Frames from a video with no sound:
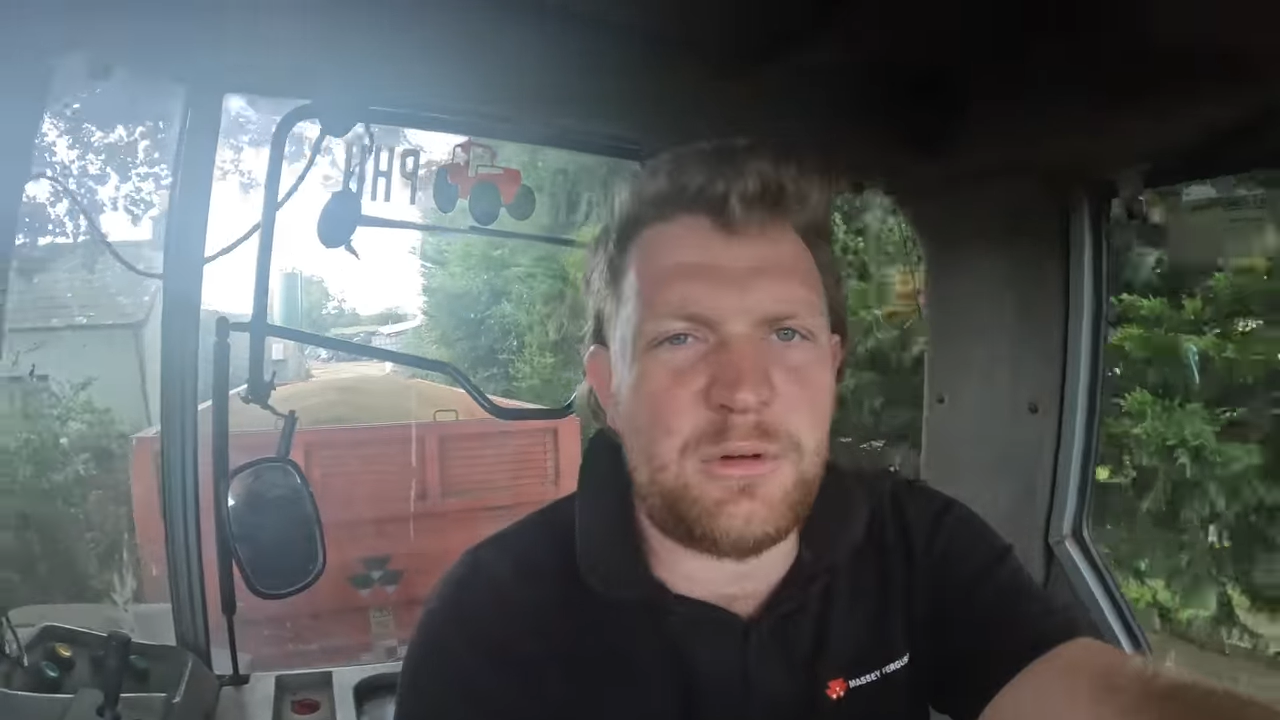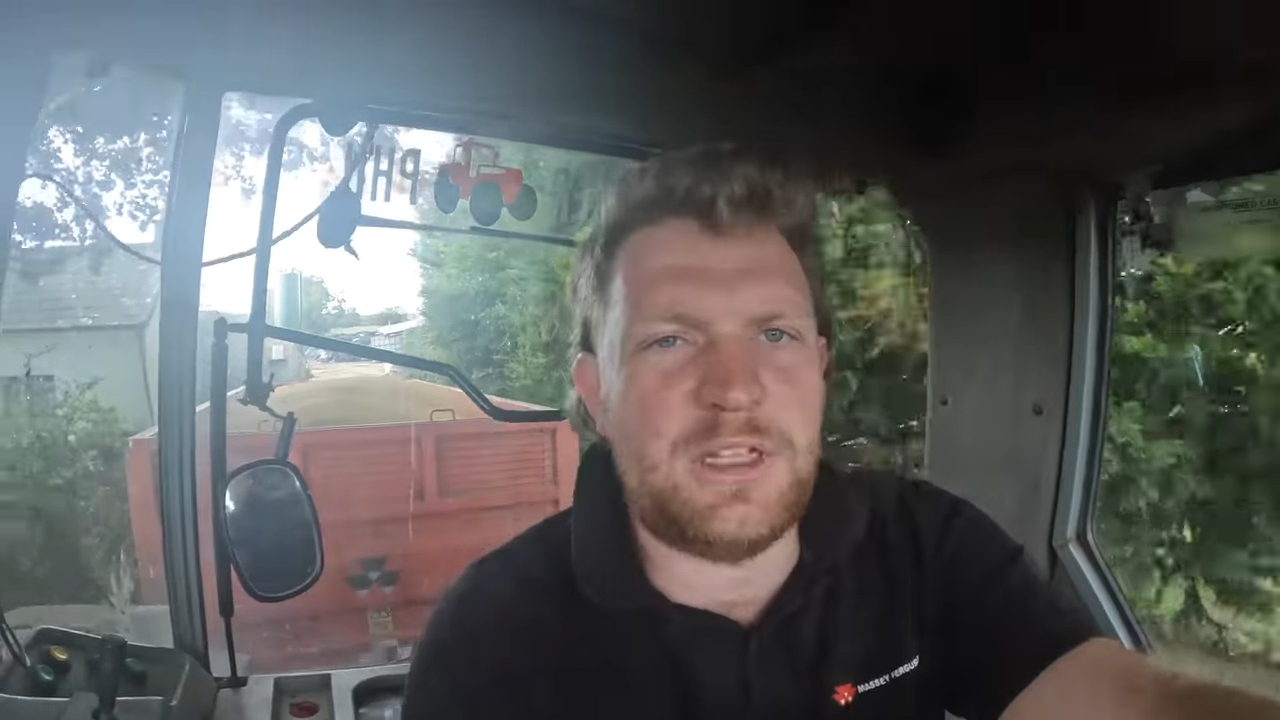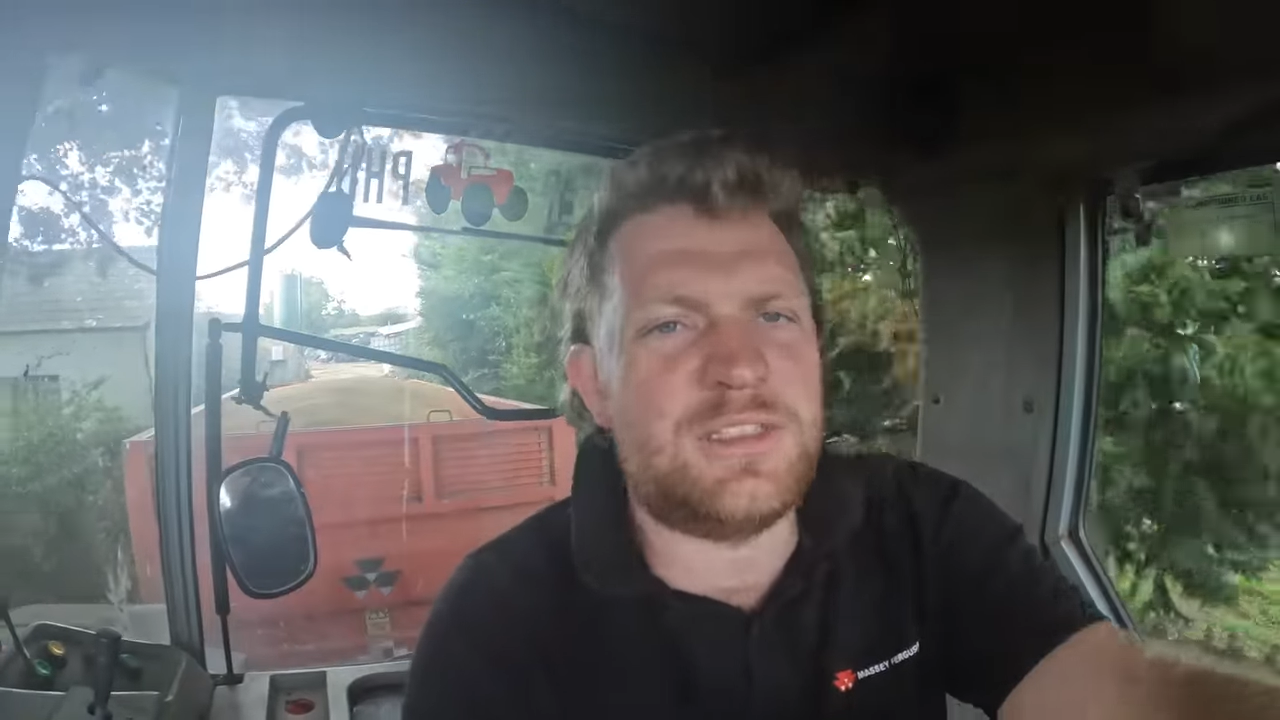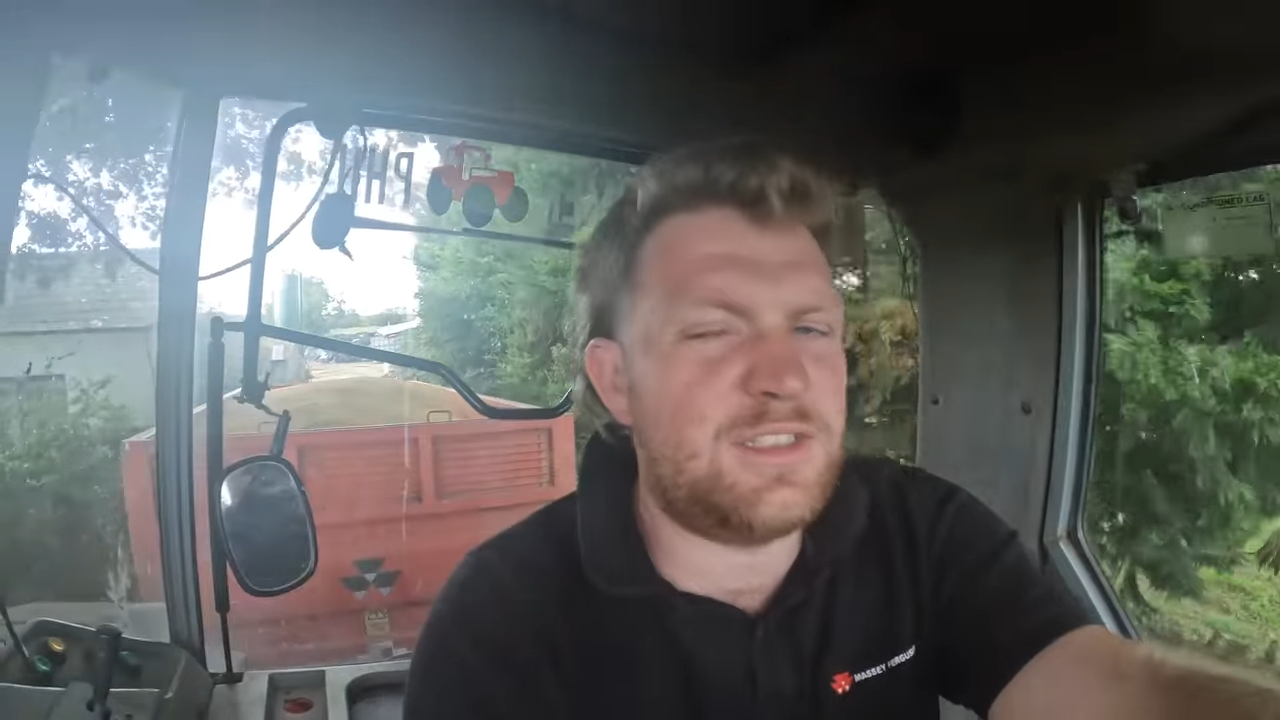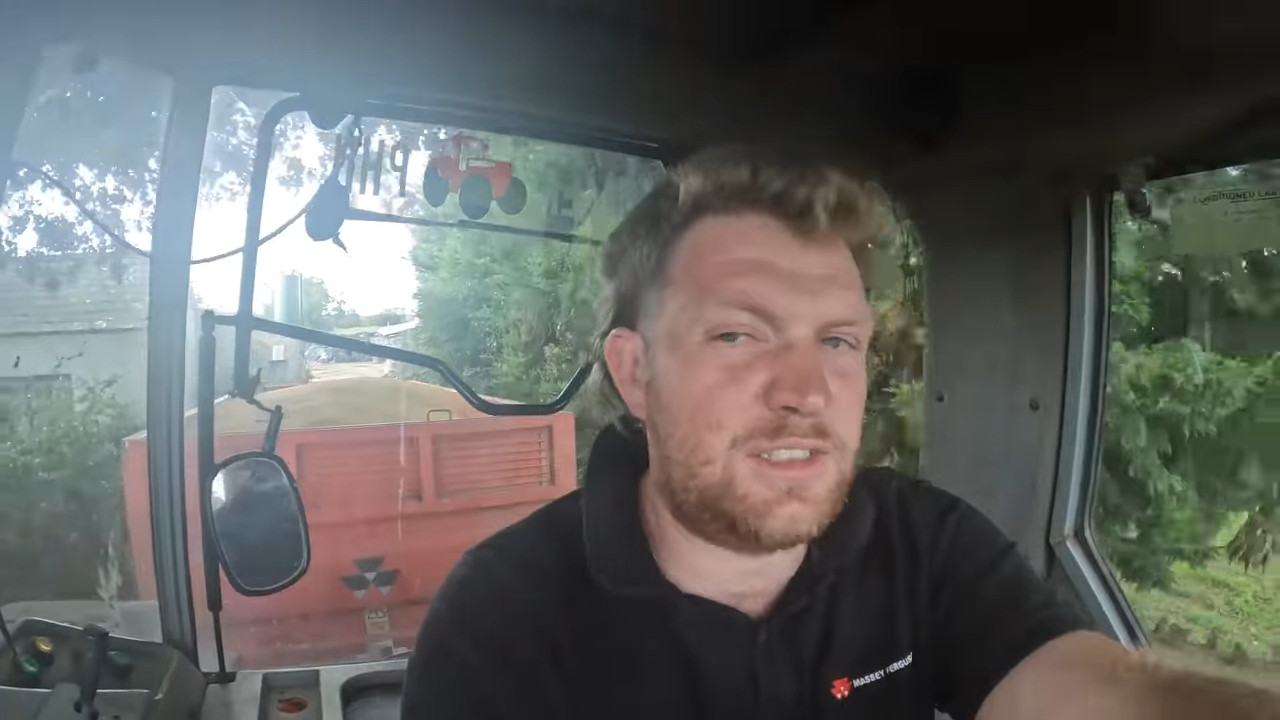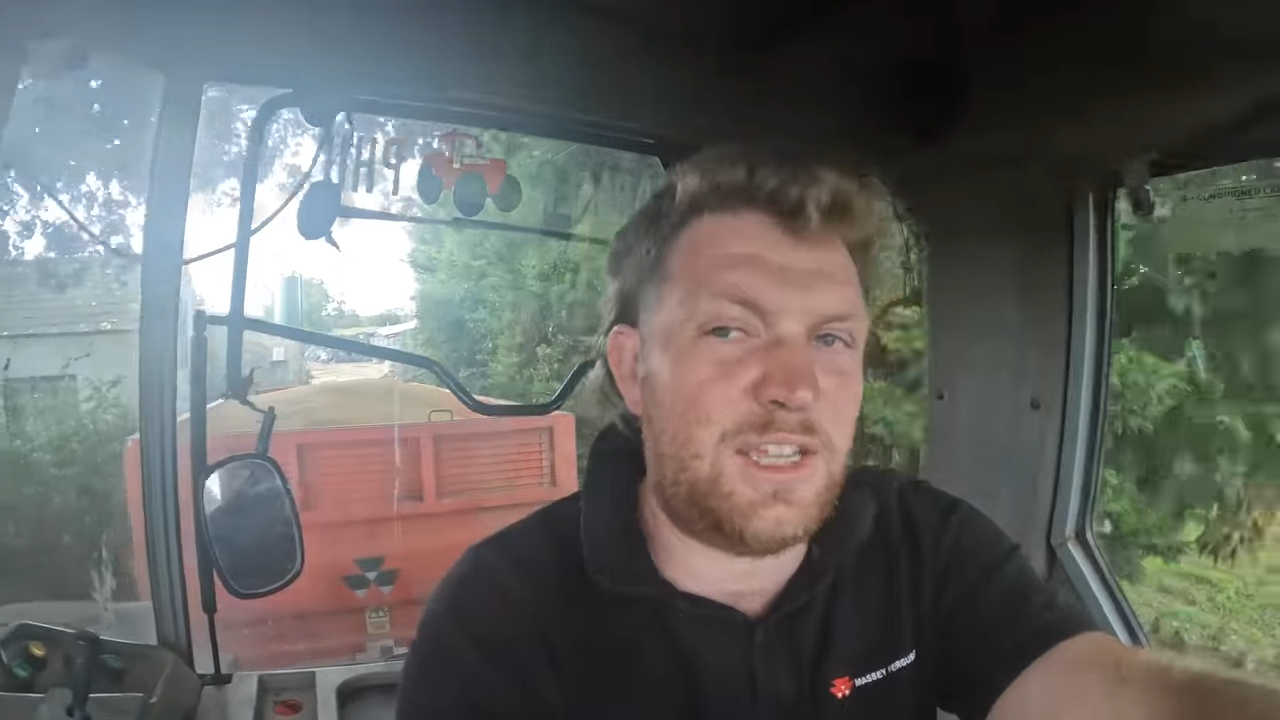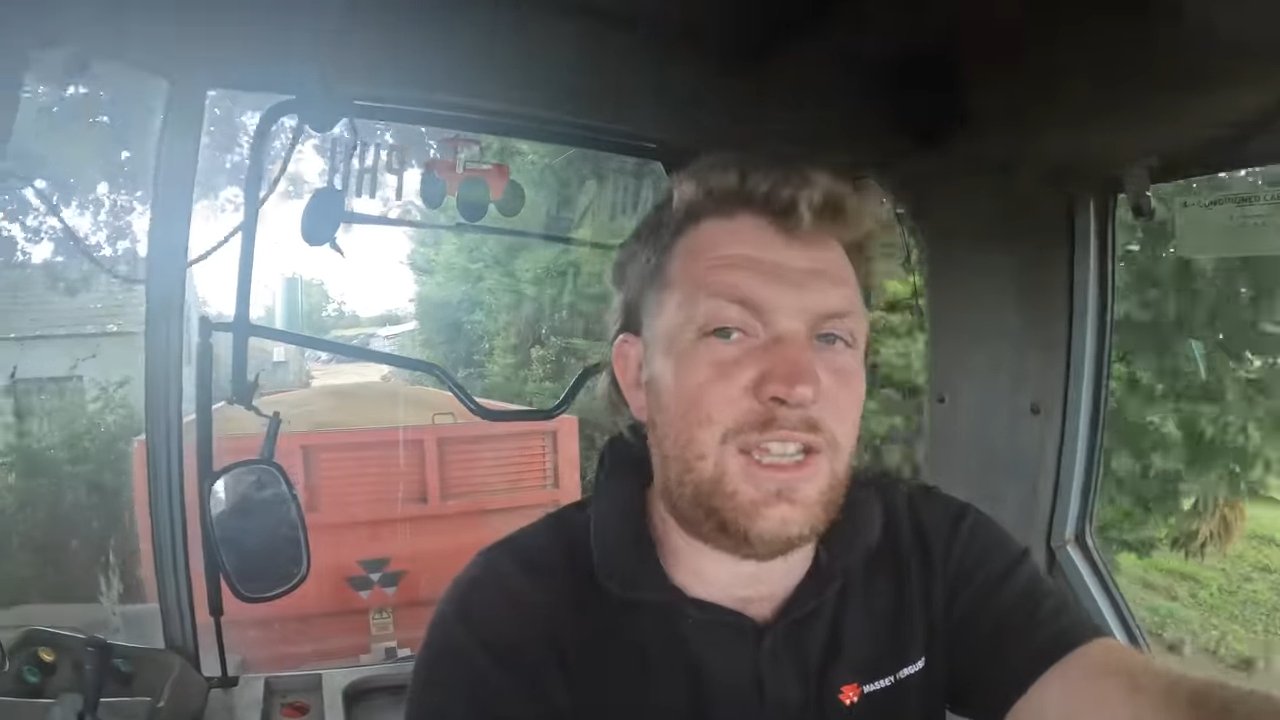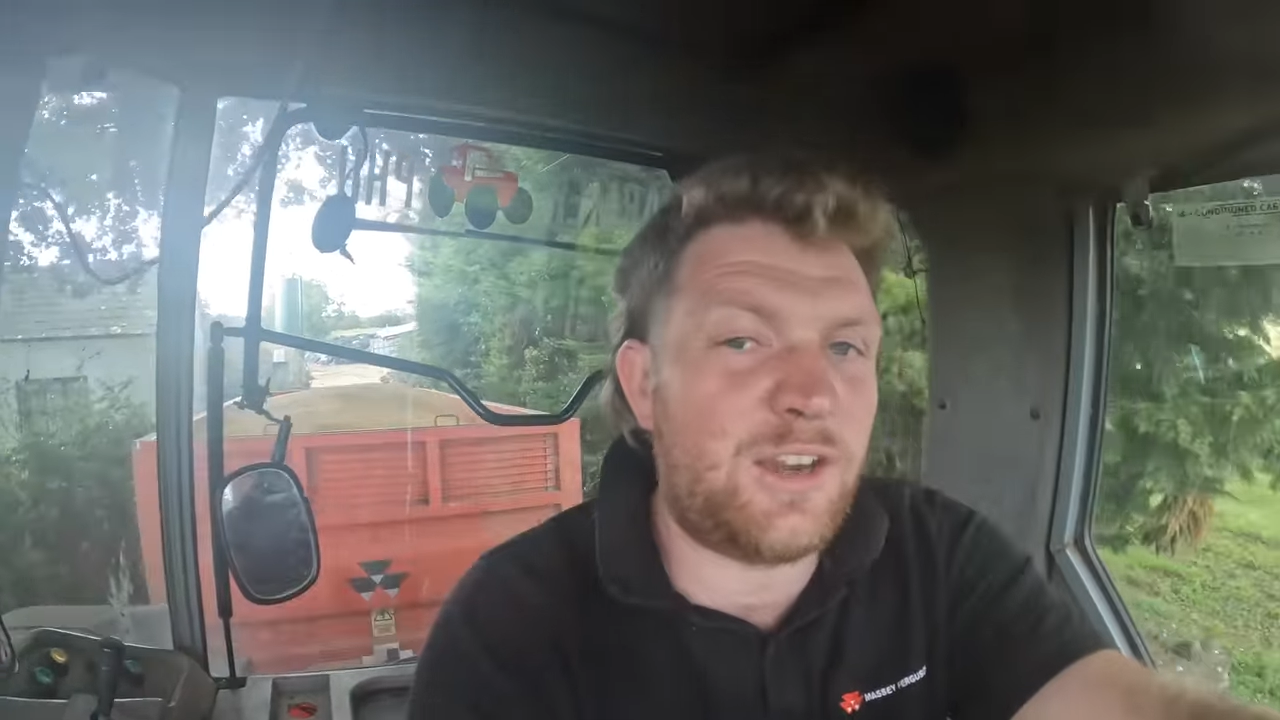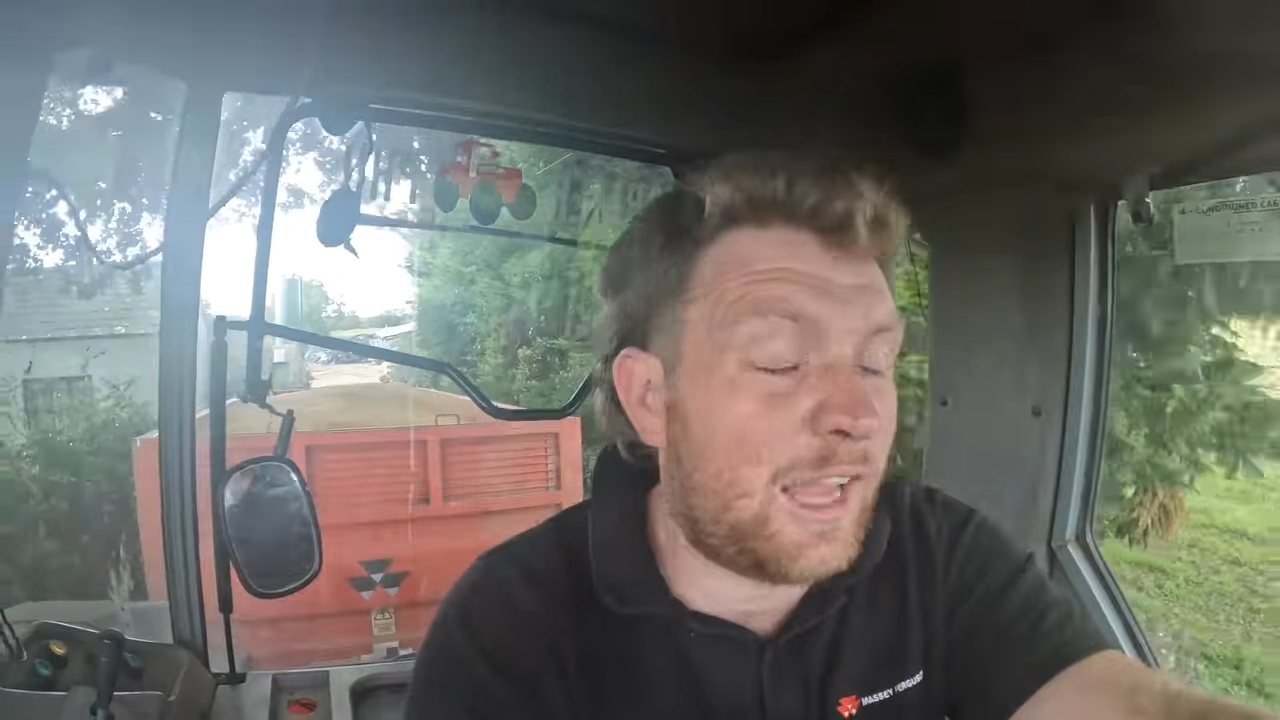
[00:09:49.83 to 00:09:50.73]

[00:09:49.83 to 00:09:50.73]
wants to see or